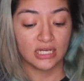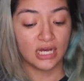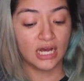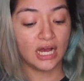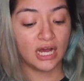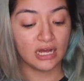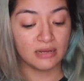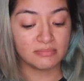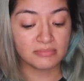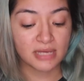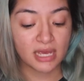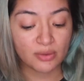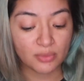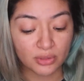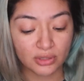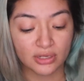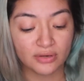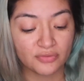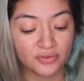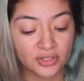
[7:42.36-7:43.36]
I
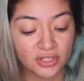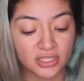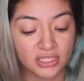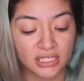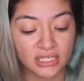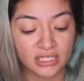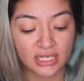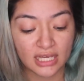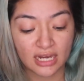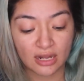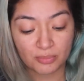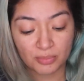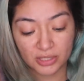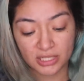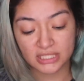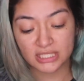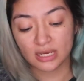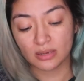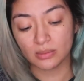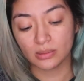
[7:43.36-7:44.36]
will look for the link and I'll put
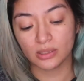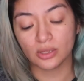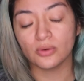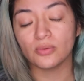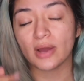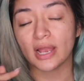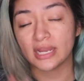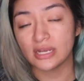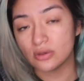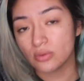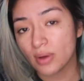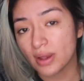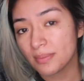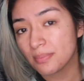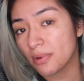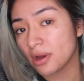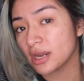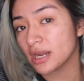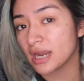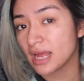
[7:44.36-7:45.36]
it down below. I know I
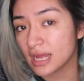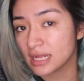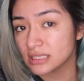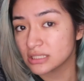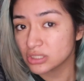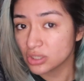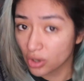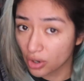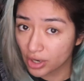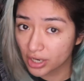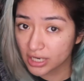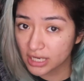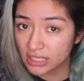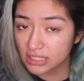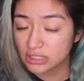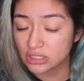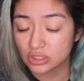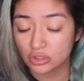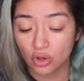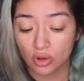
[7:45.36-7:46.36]
bought it at
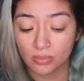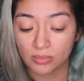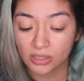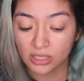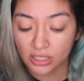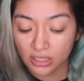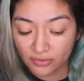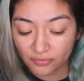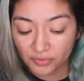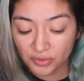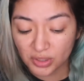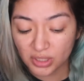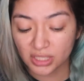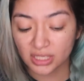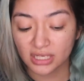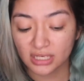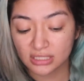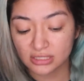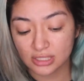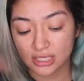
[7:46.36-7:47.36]
Target, so I'm gonna look for the
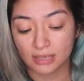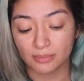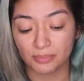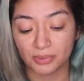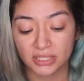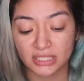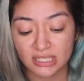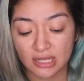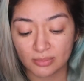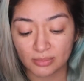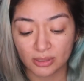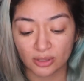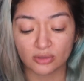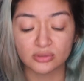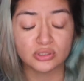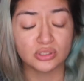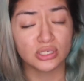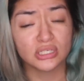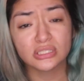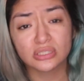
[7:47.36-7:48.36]
link so I can put it down below.
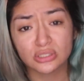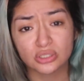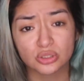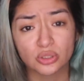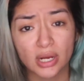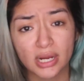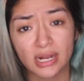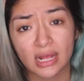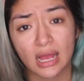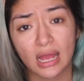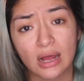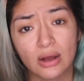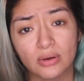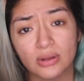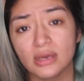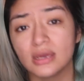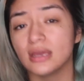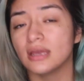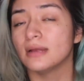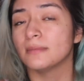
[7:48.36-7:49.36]
So you guys can try it
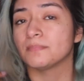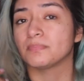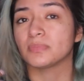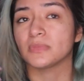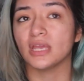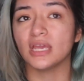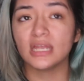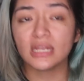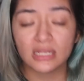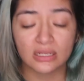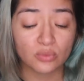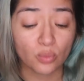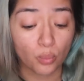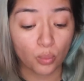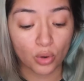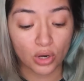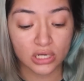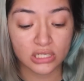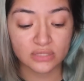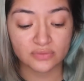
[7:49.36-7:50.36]
out. It
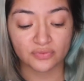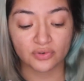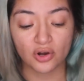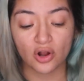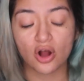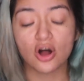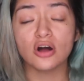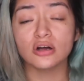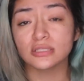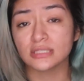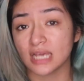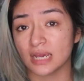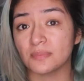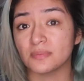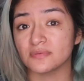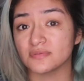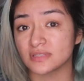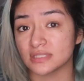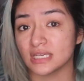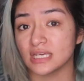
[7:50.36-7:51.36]
works for all type
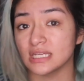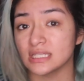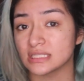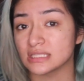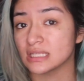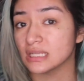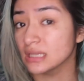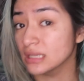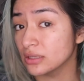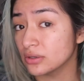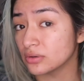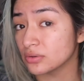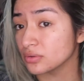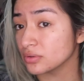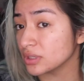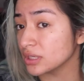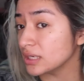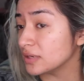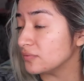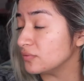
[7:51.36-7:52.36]
of skins,
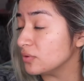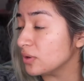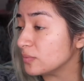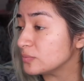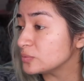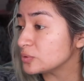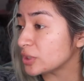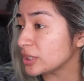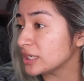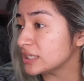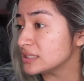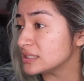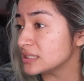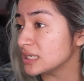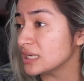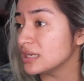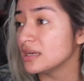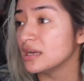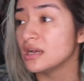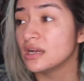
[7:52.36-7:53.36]
literally. If you have dry
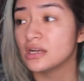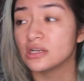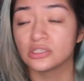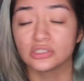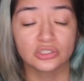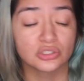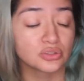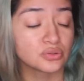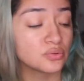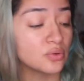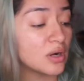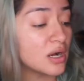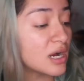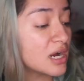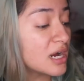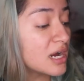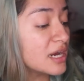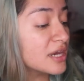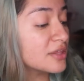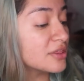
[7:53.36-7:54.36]
skin,
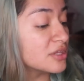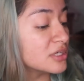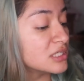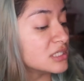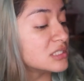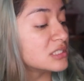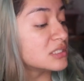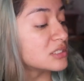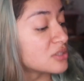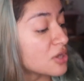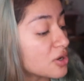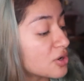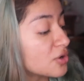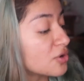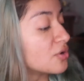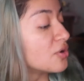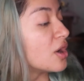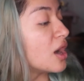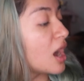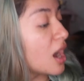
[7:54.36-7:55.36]
try this
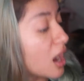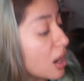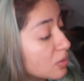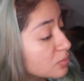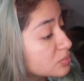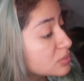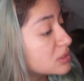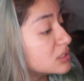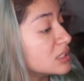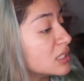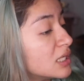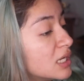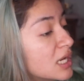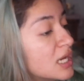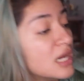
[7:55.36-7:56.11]
sucker out.